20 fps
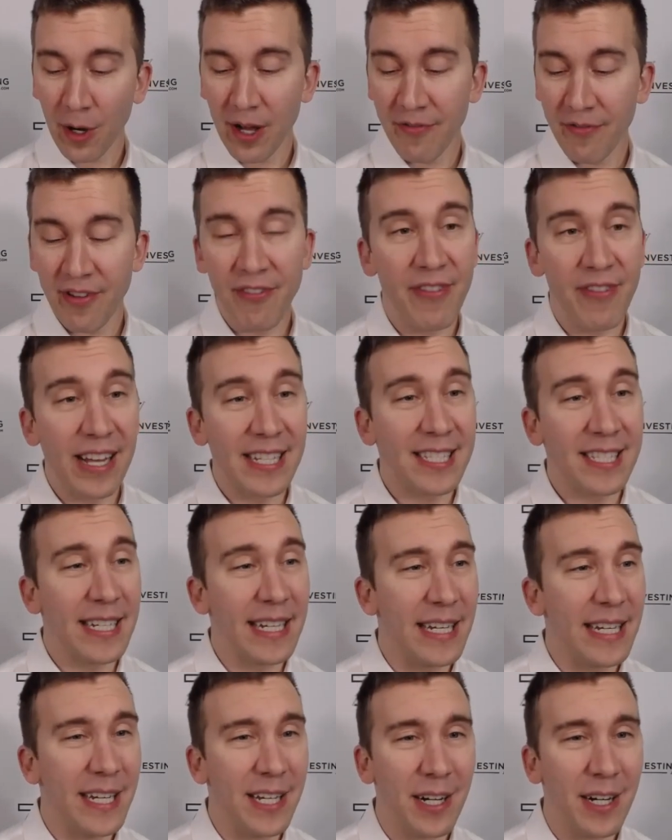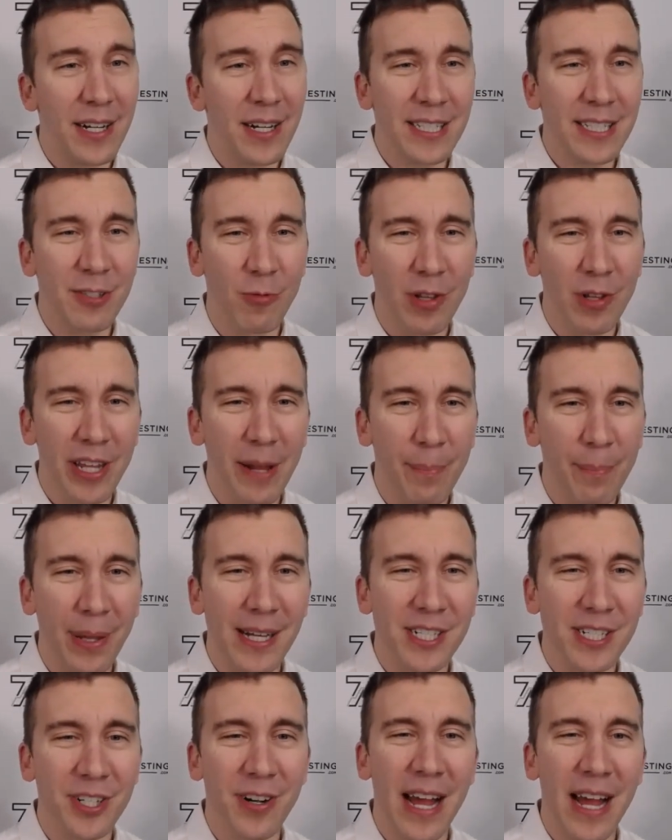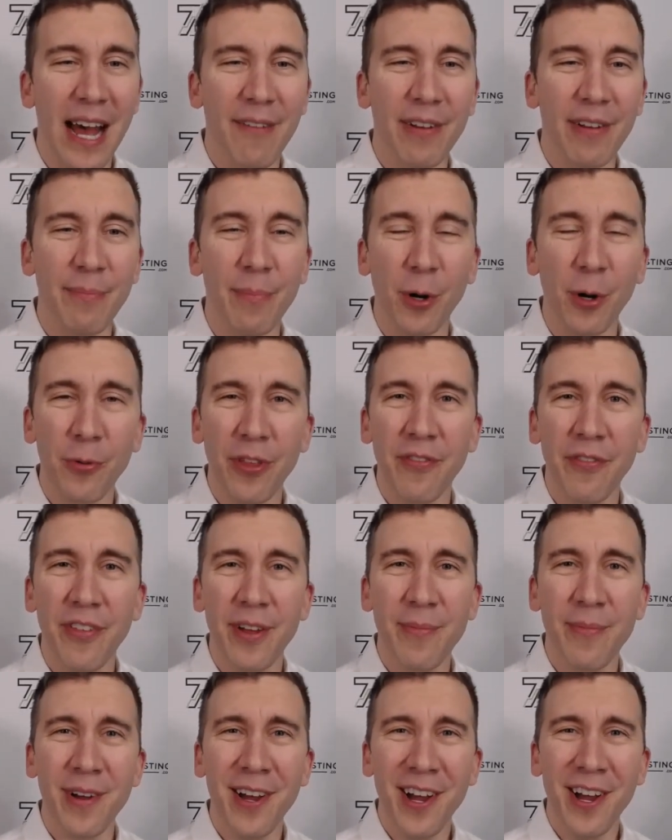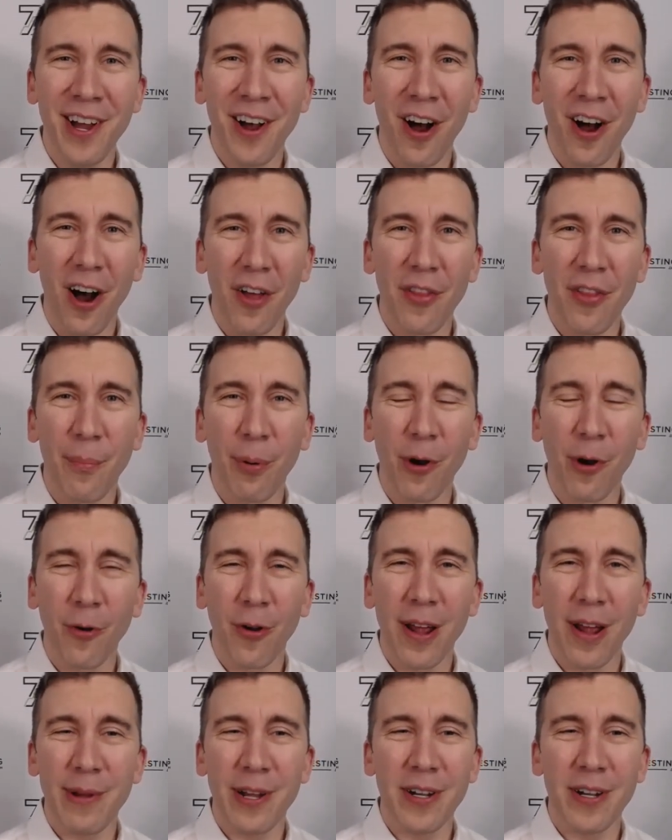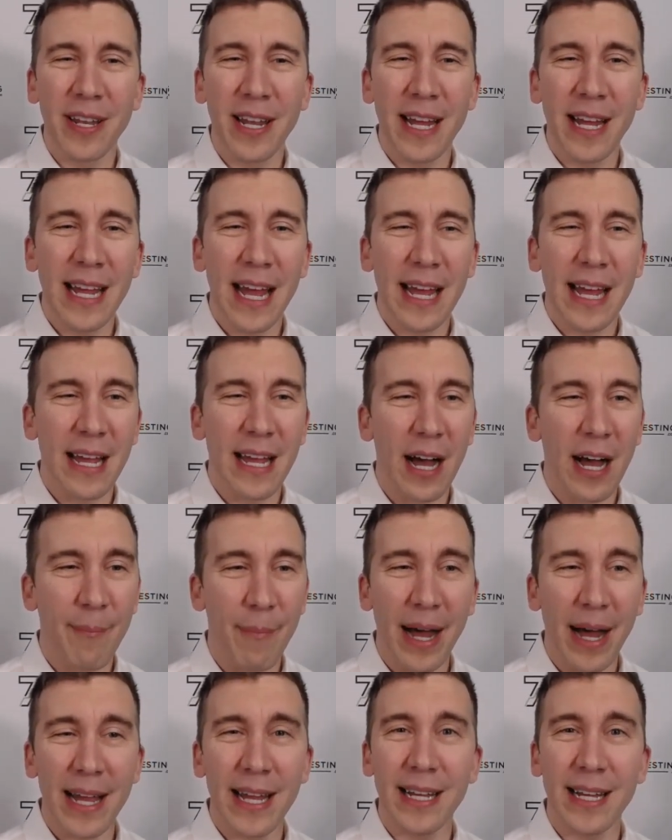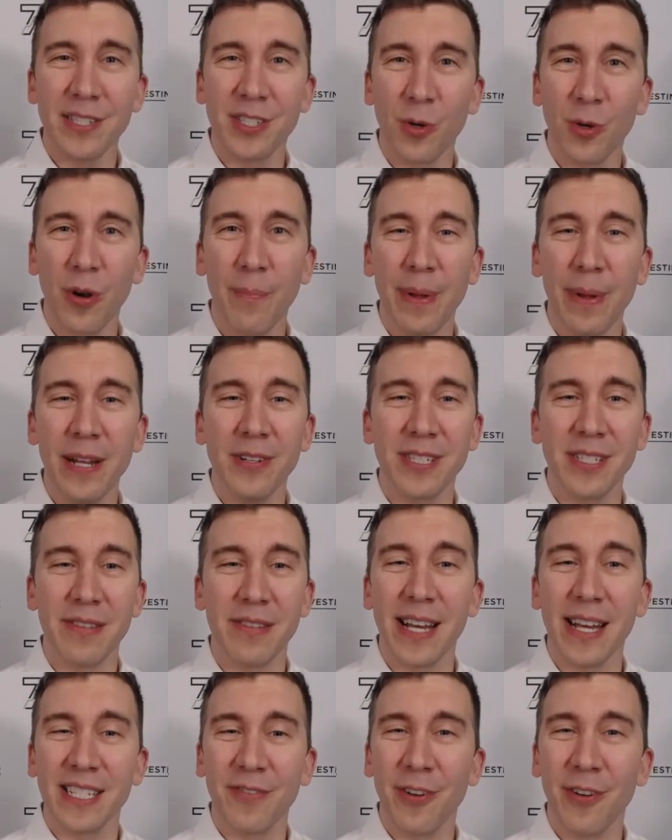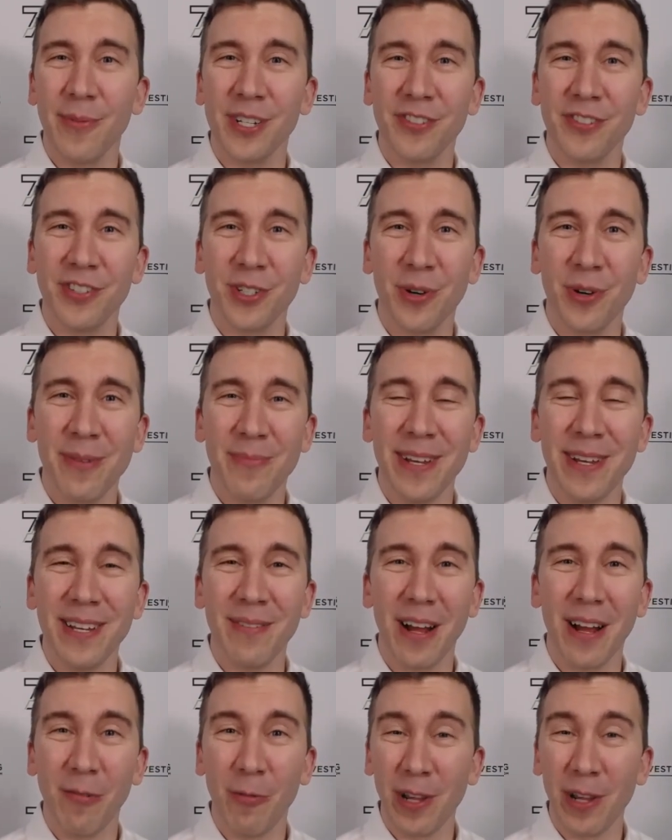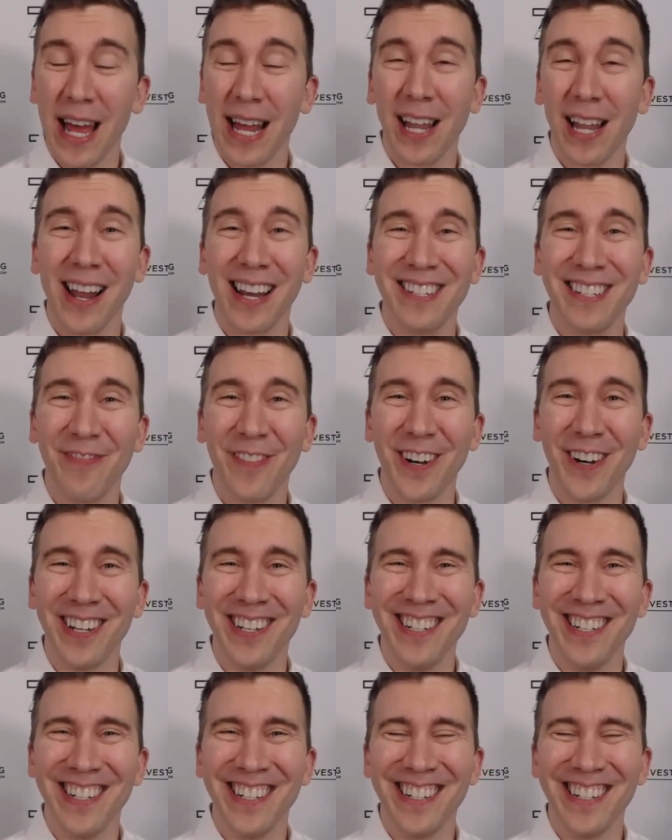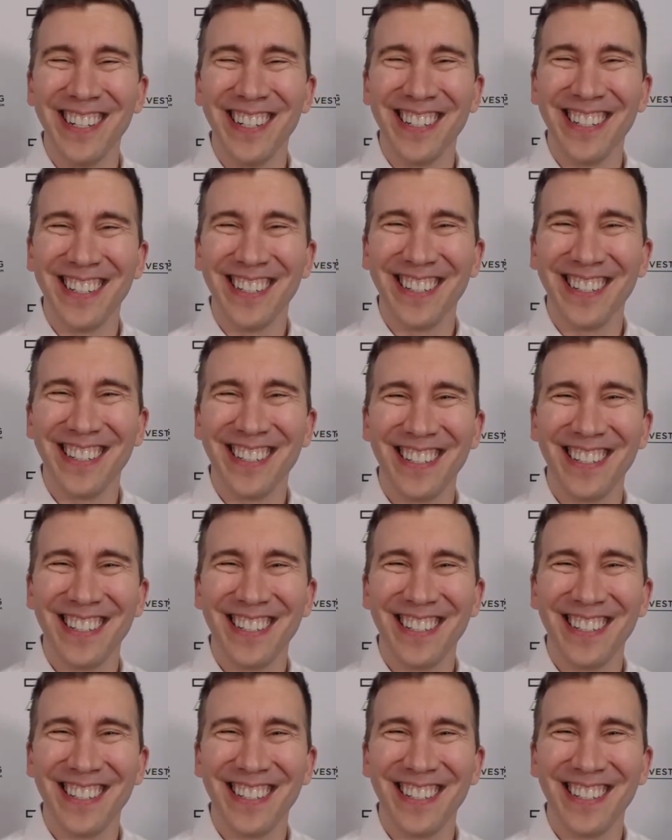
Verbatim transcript: of Investing Young. It's really a pleasure having both of them on the program here today. Uh, Maya and Sora Peterson, thanks very much for joining me. I really had a lot of fun. Thank